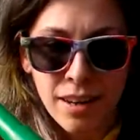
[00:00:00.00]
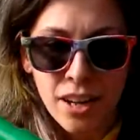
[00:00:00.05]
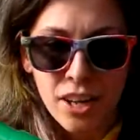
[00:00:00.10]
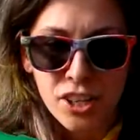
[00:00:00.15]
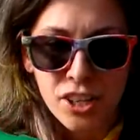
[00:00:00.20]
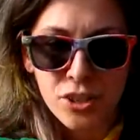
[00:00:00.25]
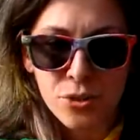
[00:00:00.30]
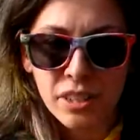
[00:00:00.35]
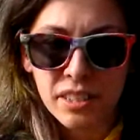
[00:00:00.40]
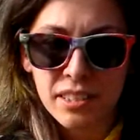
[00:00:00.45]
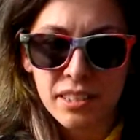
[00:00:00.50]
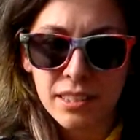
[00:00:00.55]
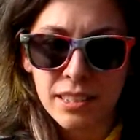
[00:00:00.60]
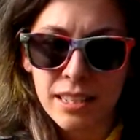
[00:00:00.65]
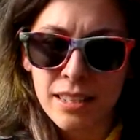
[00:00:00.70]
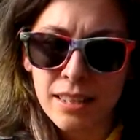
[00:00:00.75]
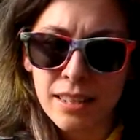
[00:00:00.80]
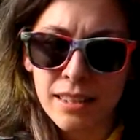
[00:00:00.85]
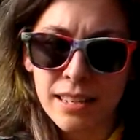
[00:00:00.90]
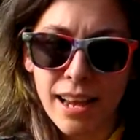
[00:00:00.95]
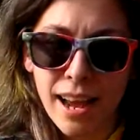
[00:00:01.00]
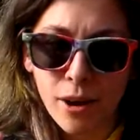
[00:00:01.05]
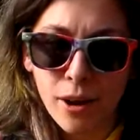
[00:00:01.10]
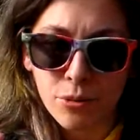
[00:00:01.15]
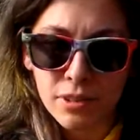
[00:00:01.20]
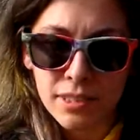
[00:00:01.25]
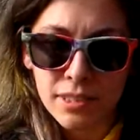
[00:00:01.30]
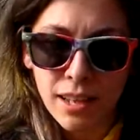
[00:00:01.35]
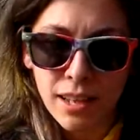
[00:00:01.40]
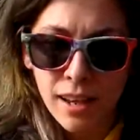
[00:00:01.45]
You can see that the
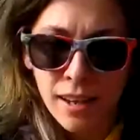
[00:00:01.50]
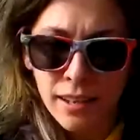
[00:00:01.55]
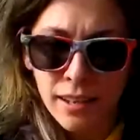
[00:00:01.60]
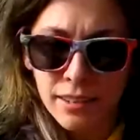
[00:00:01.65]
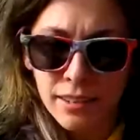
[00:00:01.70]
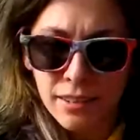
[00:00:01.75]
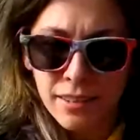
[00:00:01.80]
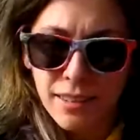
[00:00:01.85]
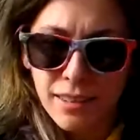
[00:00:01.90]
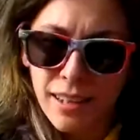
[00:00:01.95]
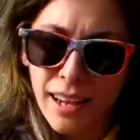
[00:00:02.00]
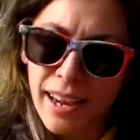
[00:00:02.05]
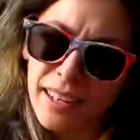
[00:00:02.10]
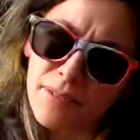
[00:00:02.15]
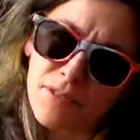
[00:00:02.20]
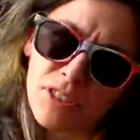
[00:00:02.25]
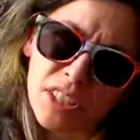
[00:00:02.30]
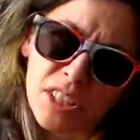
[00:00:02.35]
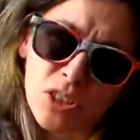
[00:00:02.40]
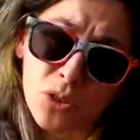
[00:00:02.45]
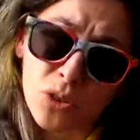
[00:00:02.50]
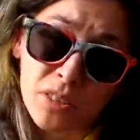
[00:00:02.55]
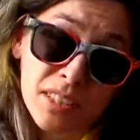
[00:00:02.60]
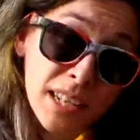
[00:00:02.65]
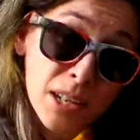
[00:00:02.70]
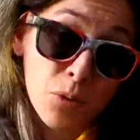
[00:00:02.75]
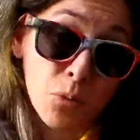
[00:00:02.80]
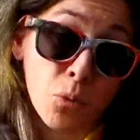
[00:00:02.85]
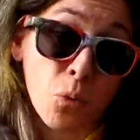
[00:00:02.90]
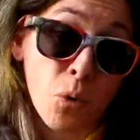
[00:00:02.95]
outside kind of just looks
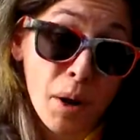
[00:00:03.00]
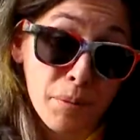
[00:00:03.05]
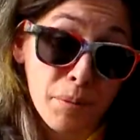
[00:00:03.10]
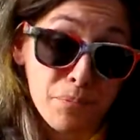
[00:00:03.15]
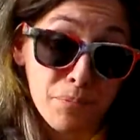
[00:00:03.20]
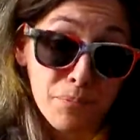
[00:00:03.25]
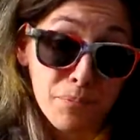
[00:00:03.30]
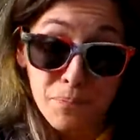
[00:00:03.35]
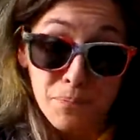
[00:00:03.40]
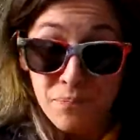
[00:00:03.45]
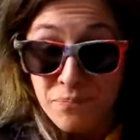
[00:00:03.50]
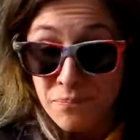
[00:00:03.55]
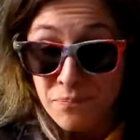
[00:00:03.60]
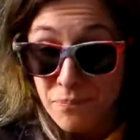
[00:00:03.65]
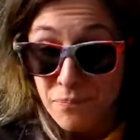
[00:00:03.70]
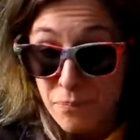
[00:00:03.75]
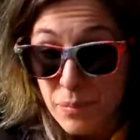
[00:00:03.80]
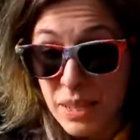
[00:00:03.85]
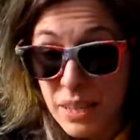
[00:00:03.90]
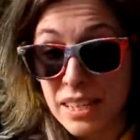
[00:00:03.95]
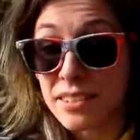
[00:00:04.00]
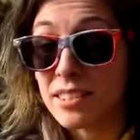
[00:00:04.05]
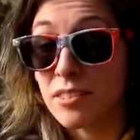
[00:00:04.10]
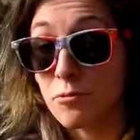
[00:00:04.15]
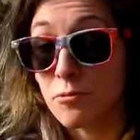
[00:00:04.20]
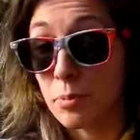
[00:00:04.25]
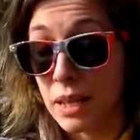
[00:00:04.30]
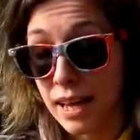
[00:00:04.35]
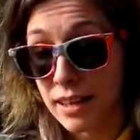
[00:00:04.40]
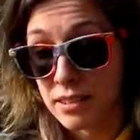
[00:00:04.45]
like one piece
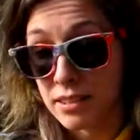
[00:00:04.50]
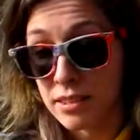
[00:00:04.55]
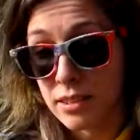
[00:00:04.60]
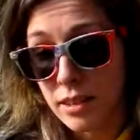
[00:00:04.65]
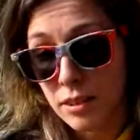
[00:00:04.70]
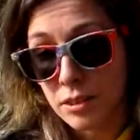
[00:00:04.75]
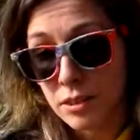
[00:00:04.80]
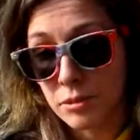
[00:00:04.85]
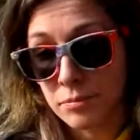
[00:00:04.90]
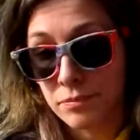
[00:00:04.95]
of plastic,